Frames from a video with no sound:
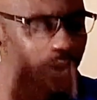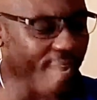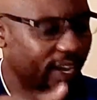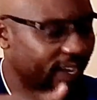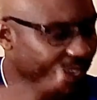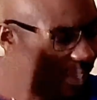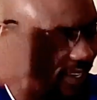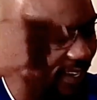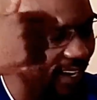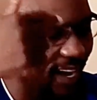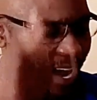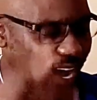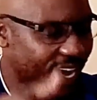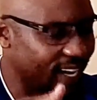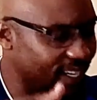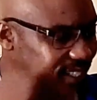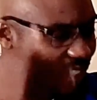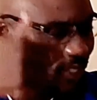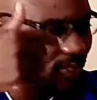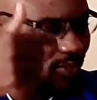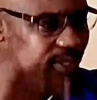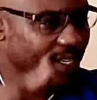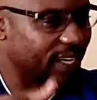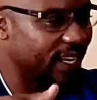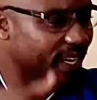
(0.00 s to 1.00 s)
working hard
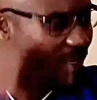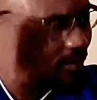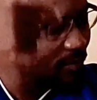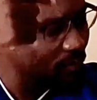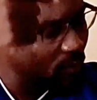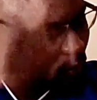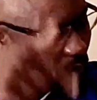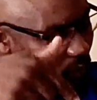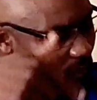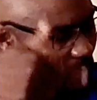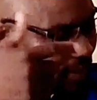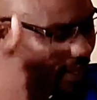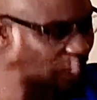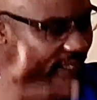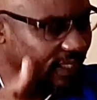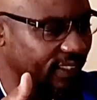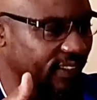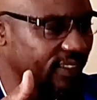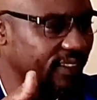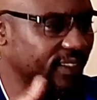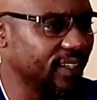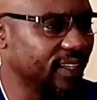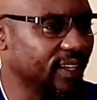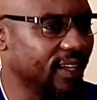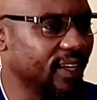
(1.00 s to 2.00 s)
to get more money.
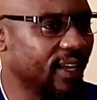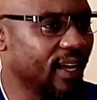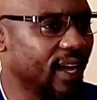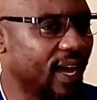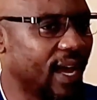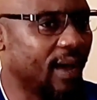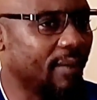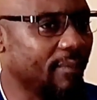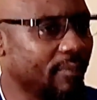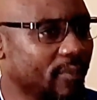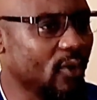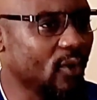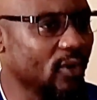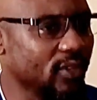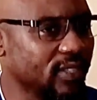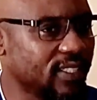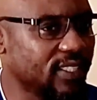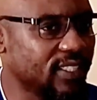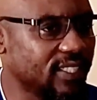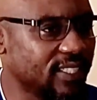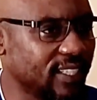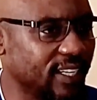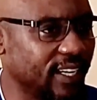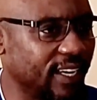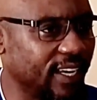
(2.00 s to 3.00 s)
I'm not
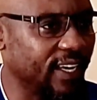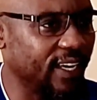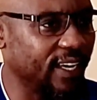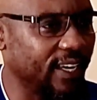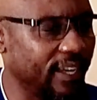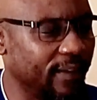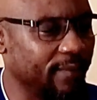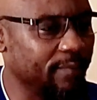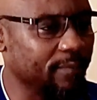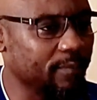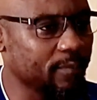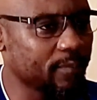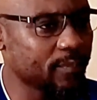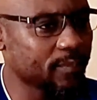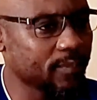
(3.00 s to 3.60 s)
in